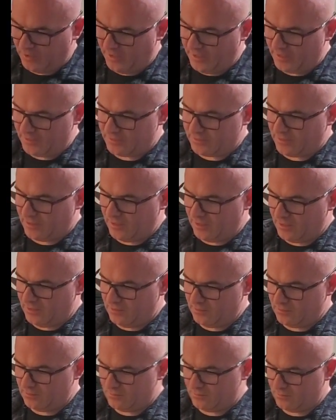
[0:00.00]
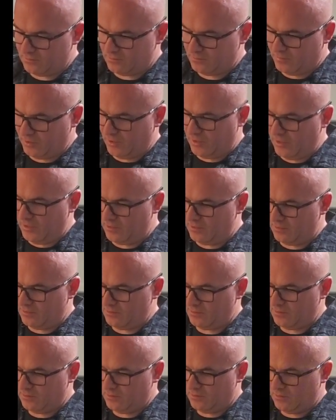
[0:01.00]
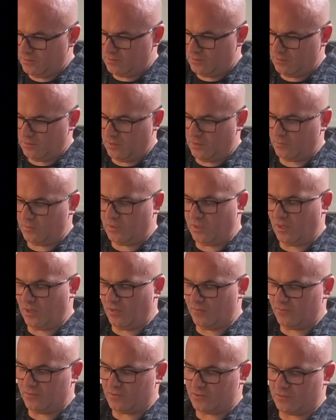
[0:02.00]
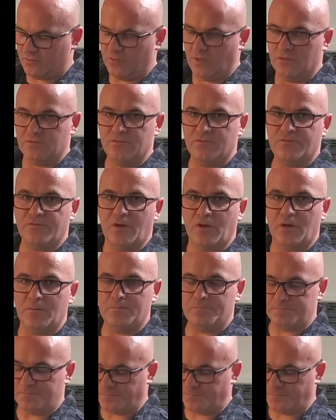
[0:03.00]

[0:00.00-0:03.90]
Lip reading: plantain plant that we harvest around the farm.